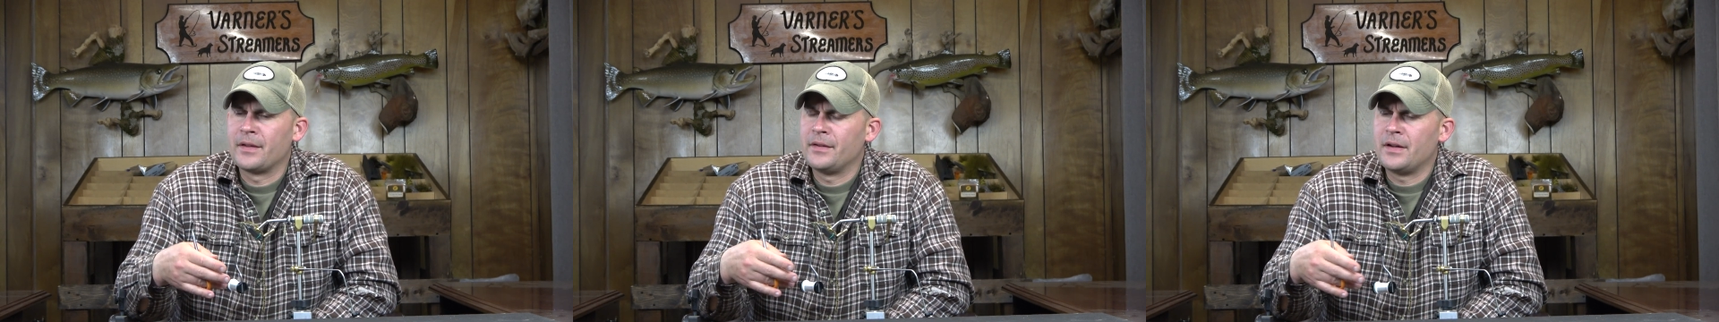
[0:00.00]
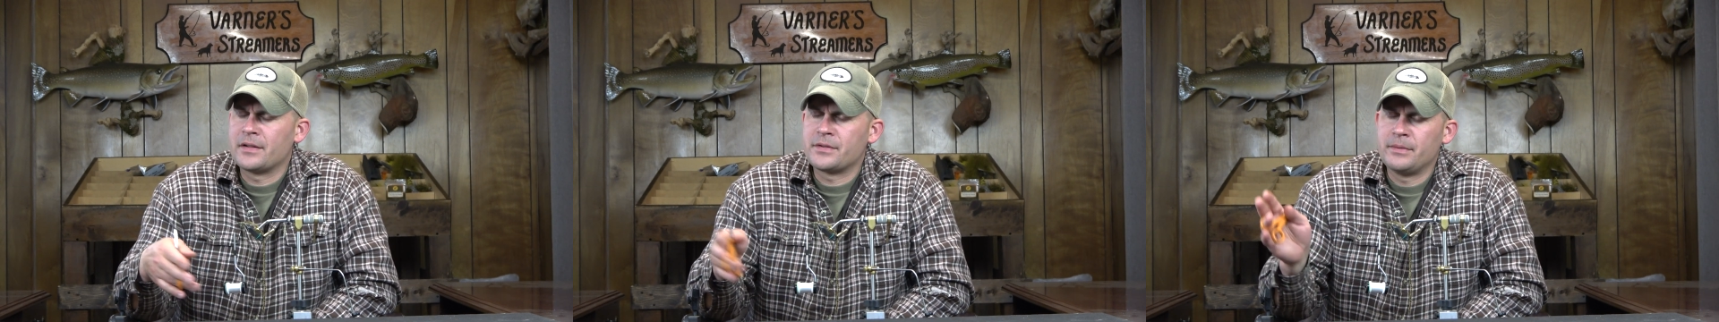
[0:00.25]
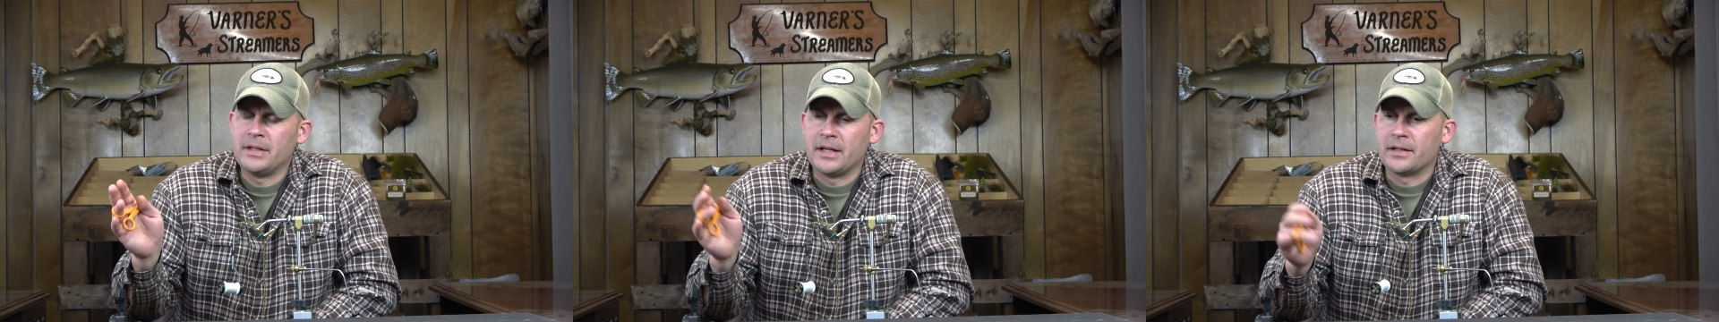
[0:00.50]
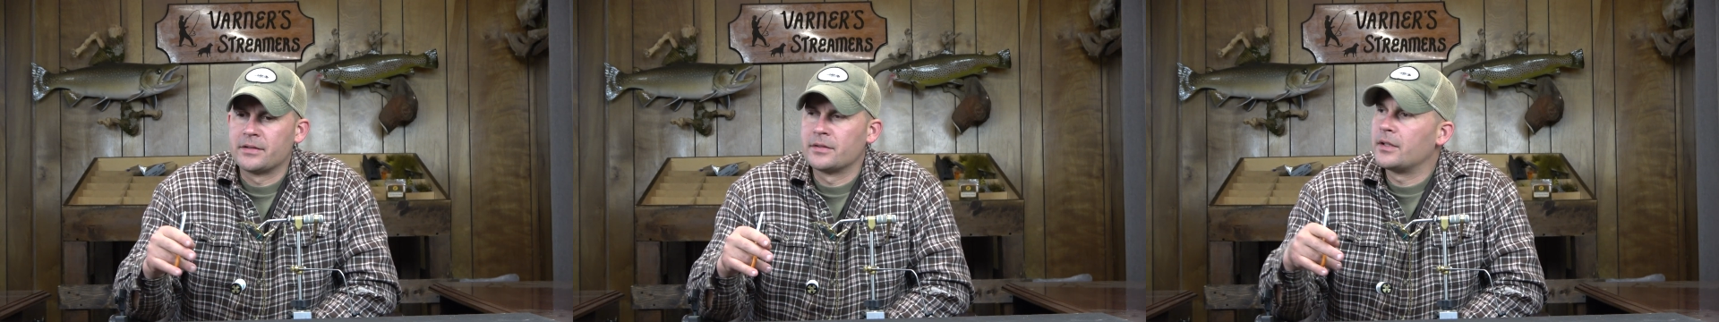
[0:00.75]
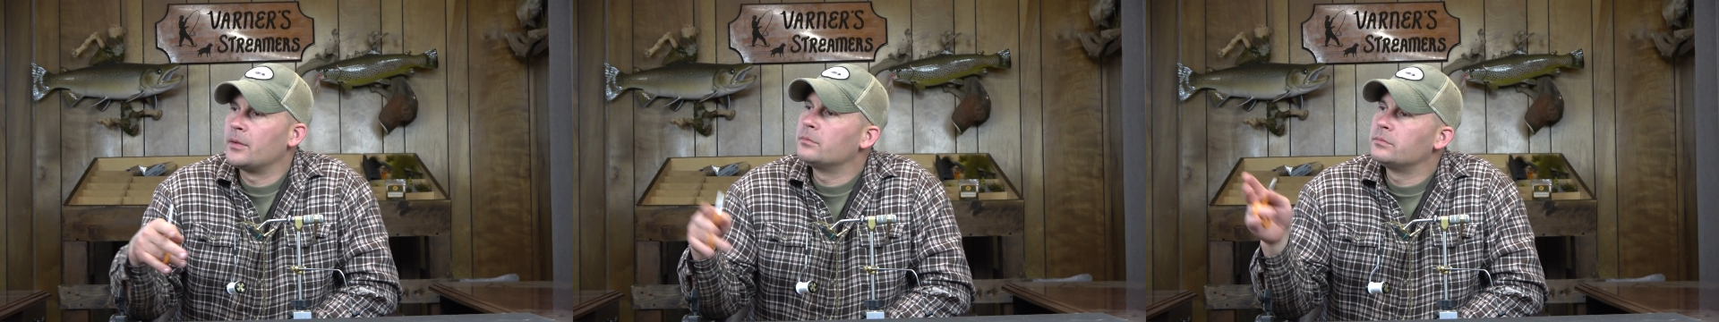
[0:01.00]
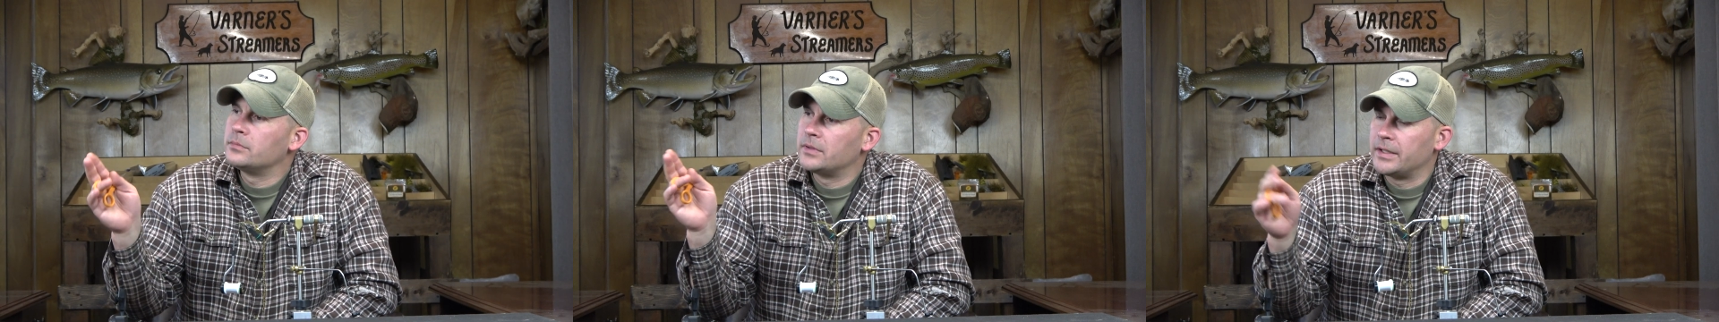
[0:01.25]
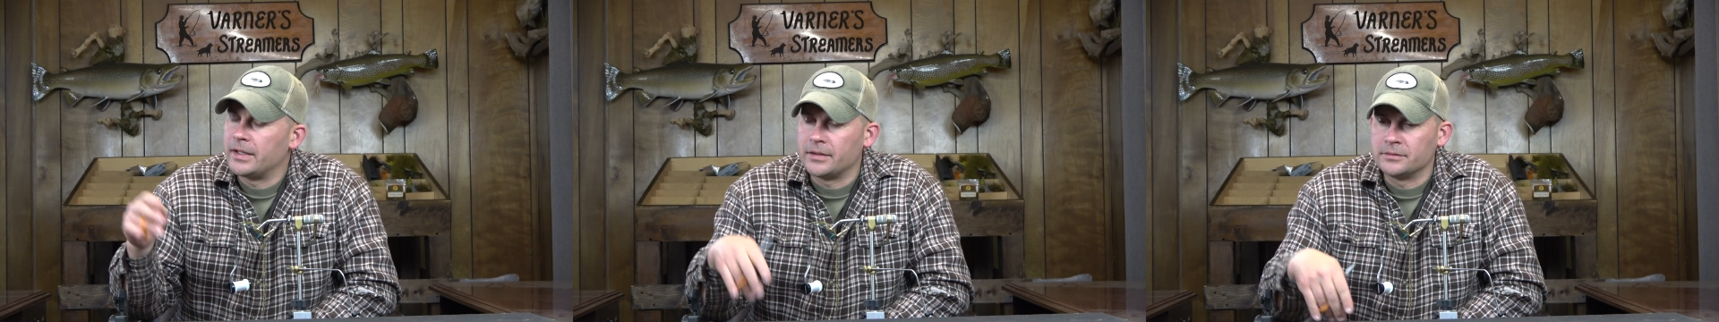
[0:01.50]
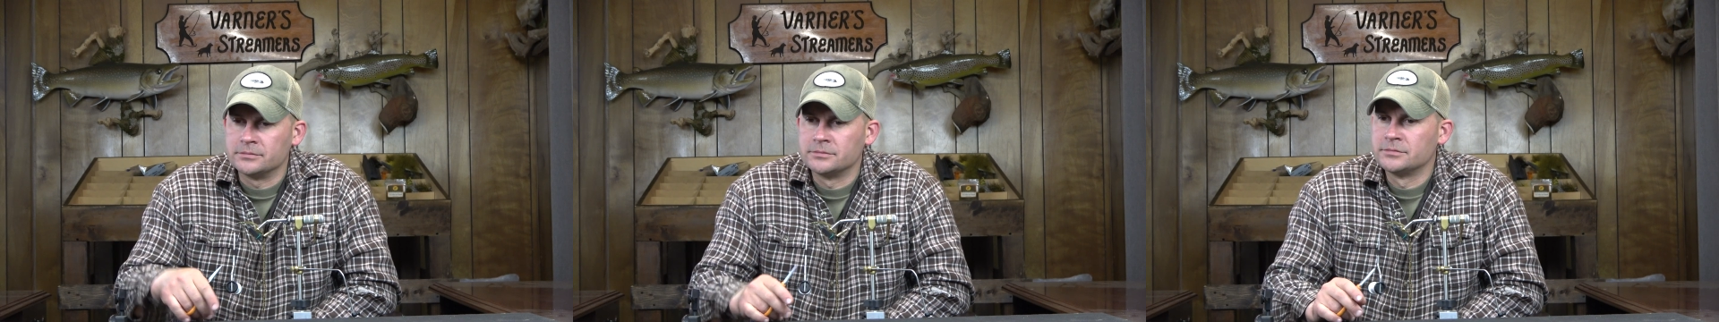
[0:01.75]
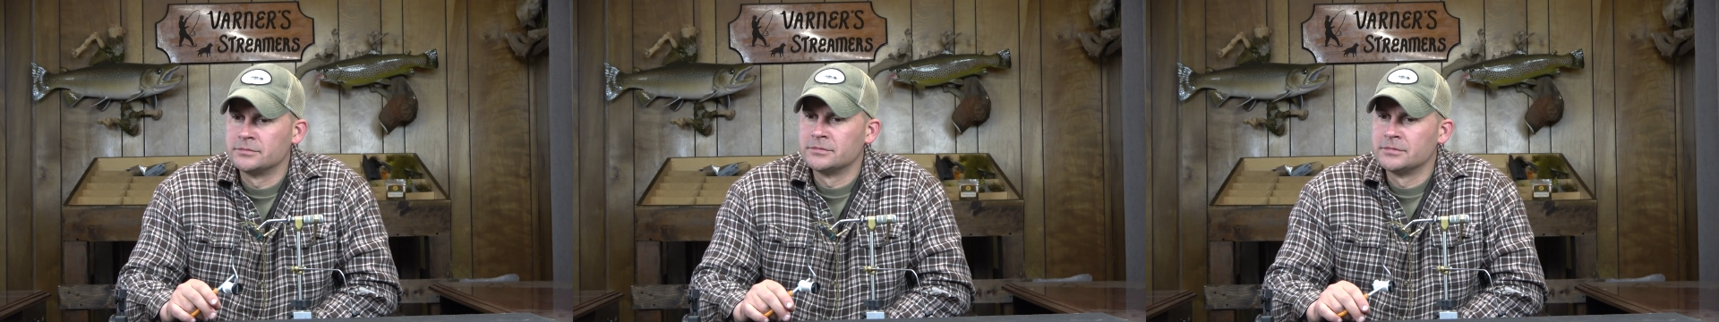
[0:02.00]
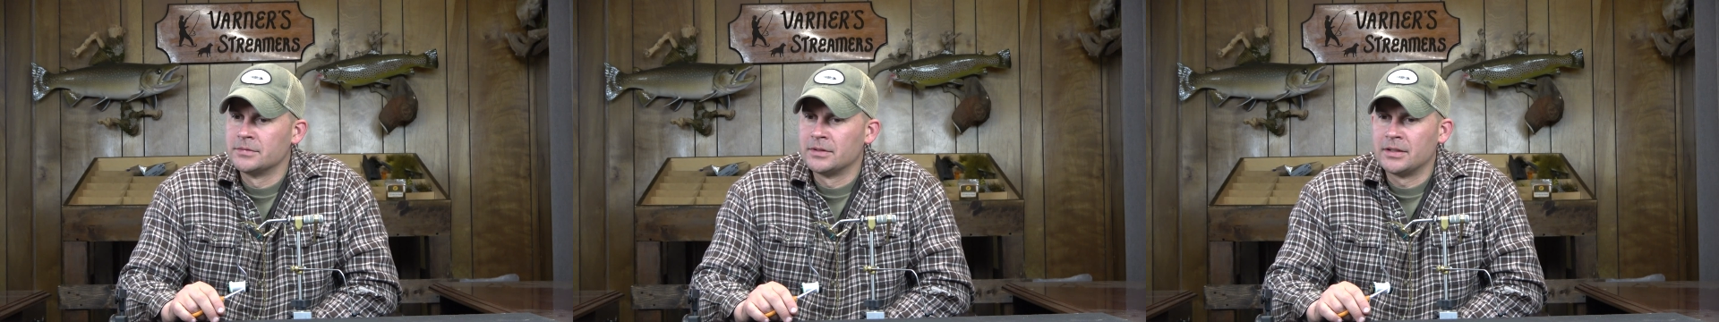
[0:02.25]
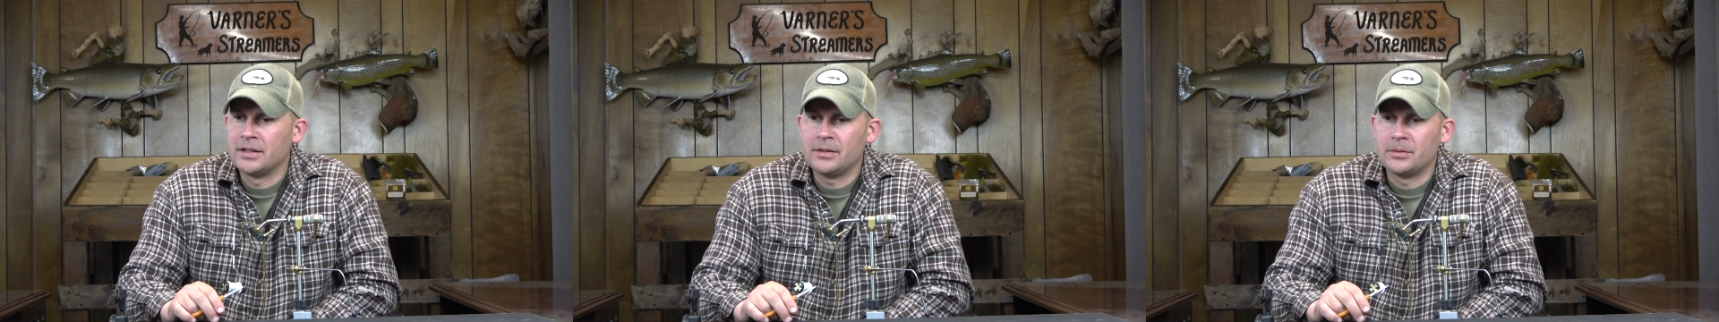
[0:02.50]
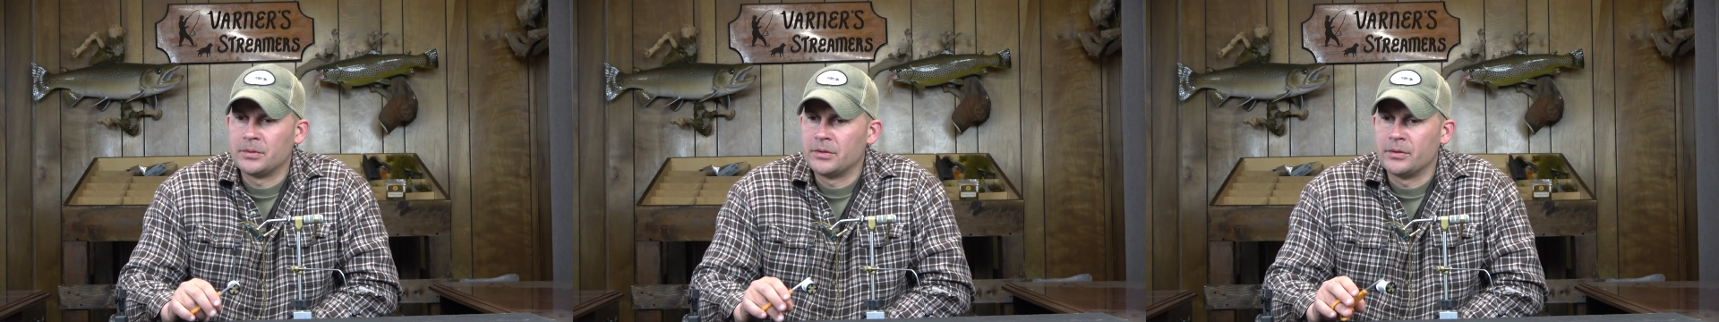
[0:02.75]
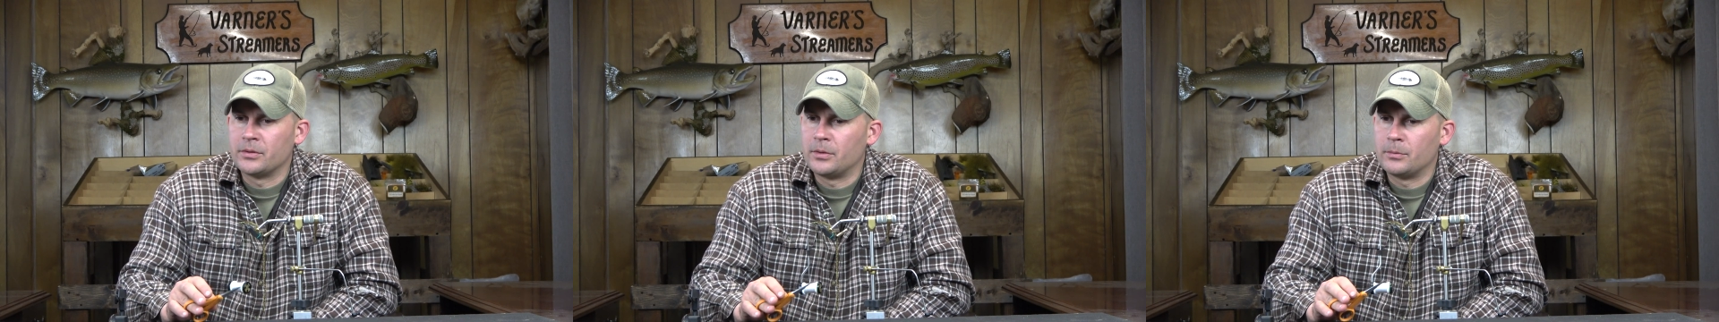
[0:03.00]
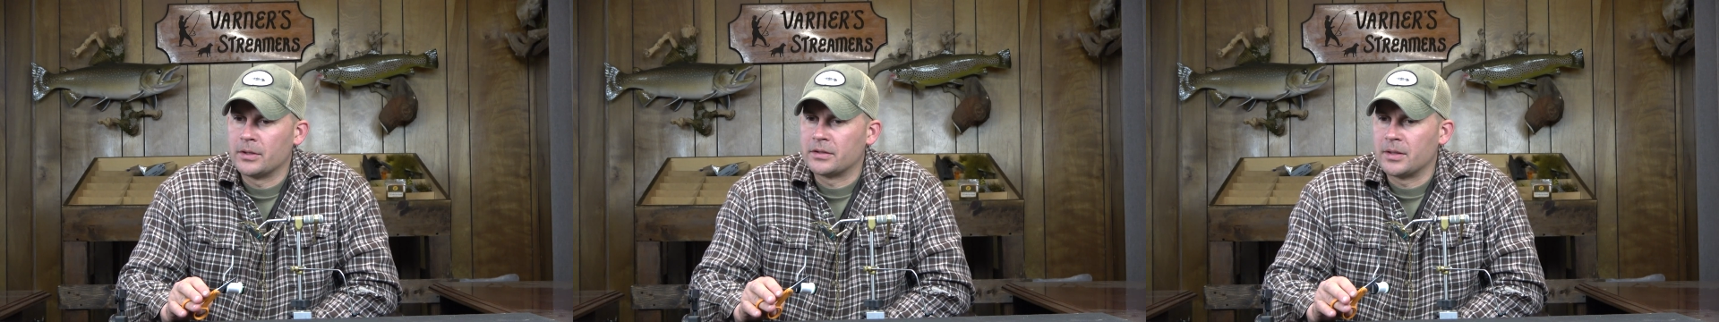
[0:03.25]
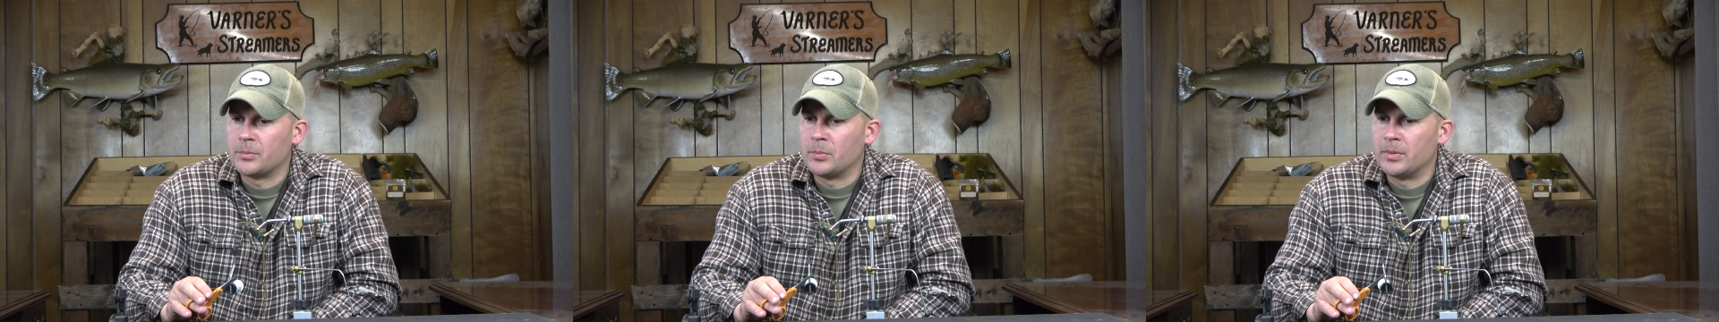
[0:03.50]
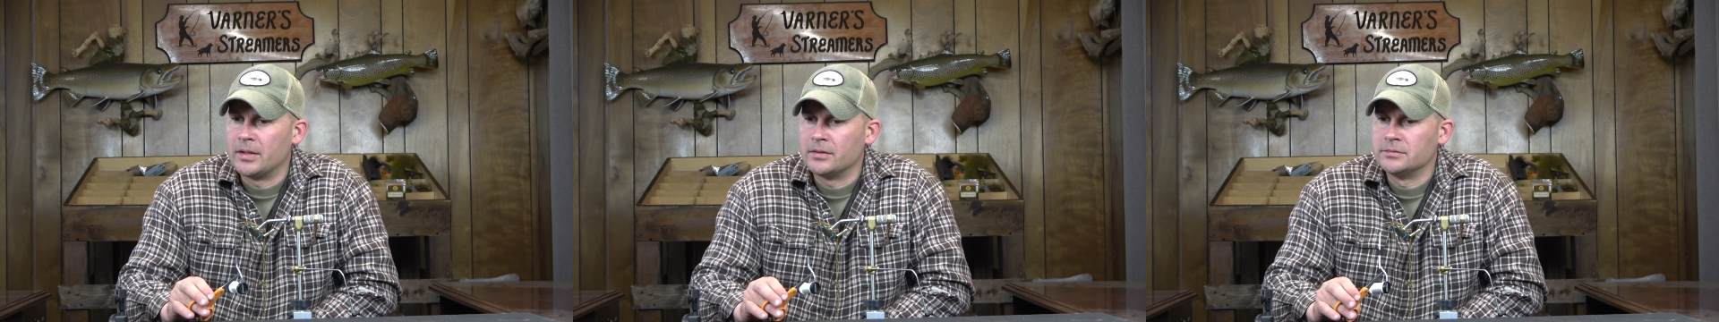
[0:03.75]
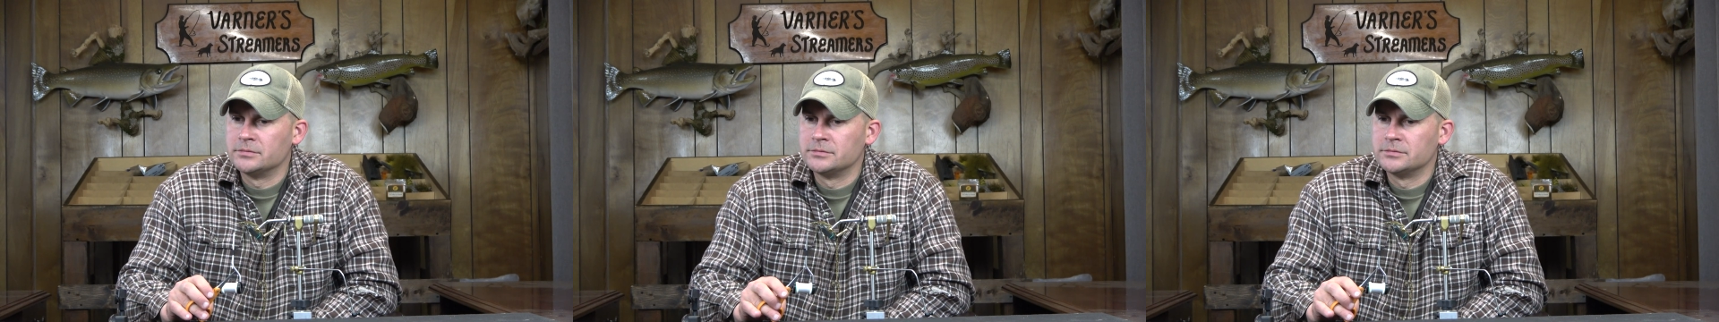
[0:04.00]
Knox, relax, go lay down. I don't know what you're all worked up about.